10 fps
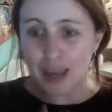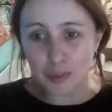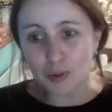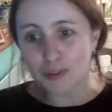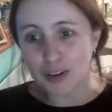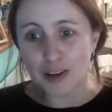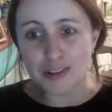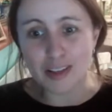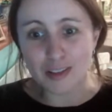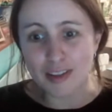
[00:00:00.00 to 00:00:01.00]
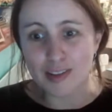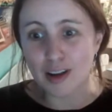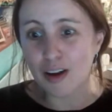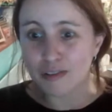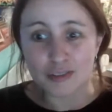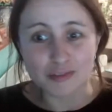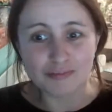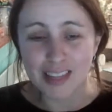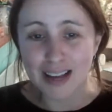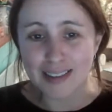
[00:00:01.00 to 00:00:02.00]
it will float if it's off.
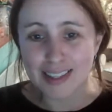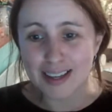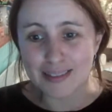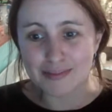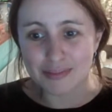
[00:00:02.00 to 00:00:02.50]
That's it.